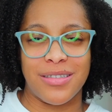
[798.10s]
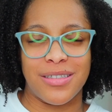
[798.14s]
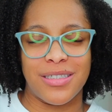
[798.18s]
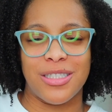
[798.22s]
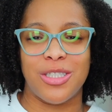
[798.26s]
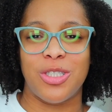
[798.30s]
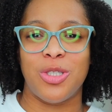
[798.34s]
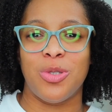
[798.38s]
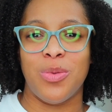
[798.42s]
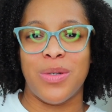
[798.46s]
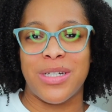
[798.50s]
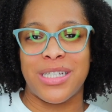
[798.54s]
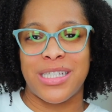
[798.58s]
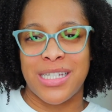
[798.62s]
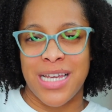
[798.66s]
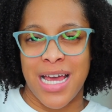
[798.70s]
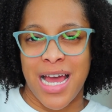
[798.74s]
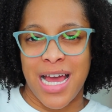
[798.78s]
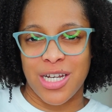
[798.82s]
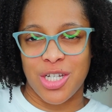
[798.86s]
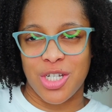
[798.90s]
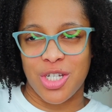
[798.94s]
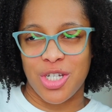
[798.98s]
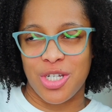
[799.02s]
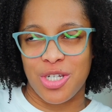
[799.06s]
to
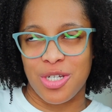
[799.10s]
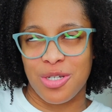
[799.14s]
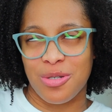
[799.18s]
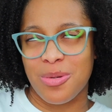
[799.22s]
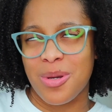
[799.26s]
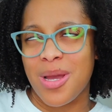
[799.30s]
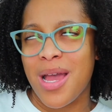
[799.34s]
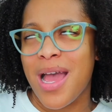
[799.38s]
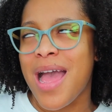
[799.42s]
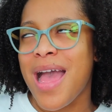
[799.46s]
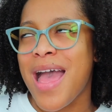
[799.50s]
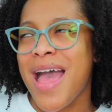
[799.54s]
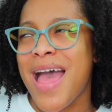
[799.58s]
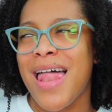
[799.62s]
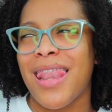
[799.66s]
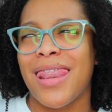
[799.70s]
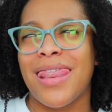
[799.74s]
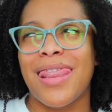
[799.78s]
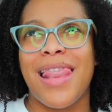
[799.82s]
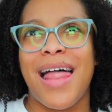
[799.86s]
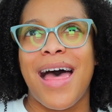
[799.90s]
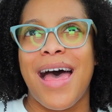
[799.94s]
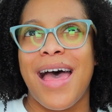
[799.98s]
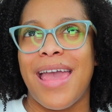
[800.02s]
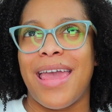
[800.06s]
attach to.
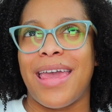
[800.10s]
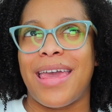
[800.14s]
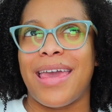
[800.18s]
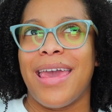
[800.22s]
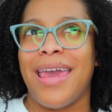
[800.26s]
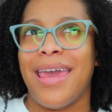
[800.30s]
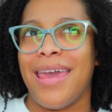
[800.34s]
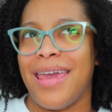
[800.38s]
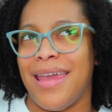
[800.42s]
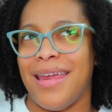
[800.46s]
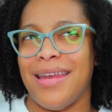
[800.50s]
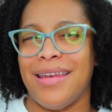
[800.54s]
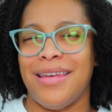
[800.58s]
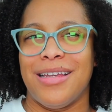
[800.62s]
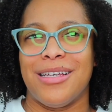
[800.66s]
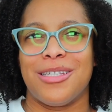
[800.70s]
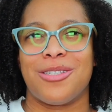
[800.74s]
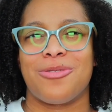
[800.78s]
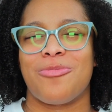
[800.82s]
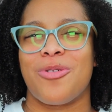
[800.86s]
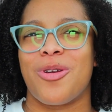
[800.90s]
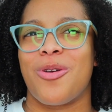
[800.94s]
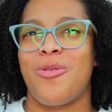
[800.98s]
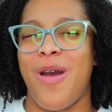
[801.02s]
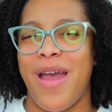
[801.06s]
Like, it
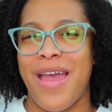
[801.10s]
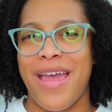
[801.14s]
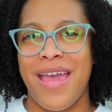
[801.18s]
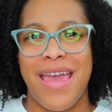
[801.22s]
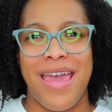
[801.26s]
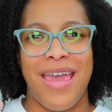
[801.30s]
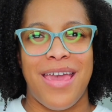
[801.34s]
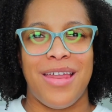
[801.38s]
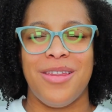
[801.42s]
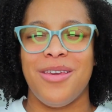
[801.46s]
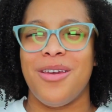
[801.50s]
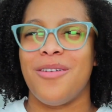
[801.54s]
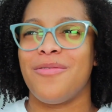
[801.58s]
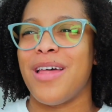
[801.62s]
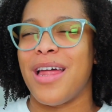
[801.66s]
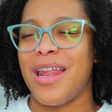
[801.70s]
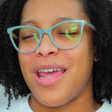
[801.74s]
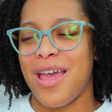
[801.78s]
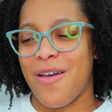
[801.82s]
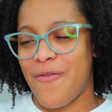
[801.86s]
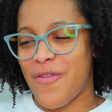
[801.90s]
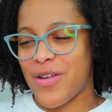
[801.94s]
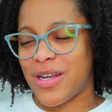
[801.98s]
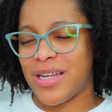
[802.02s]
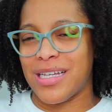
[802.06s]
doesn't require any of that
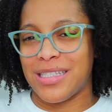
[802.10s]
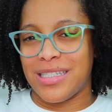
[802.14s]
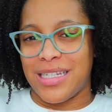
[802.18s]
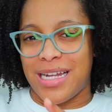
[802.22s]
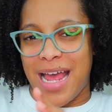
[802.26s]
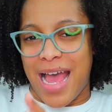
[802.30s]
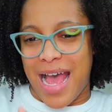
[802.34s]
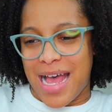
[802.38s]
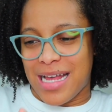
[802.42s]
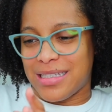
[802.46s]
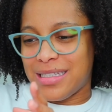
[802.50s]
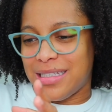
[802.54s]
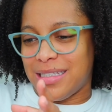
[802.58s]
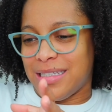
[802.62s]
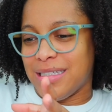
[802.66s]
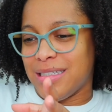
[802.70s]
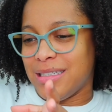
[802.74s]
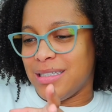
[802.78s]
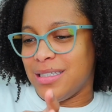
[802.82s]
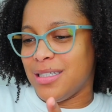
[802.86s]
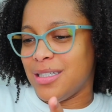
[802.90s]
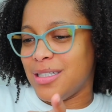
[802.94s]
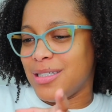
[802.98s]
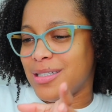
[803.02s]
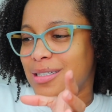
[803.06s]
effort because it has the
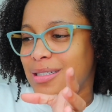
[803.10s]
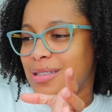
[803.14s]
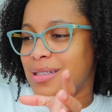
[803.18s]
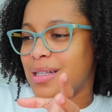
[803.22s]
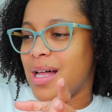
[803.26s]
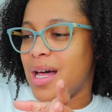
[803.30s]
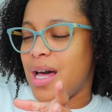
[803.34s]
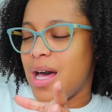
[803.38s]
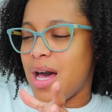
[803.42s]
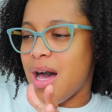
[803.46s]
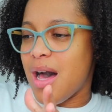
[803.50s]
little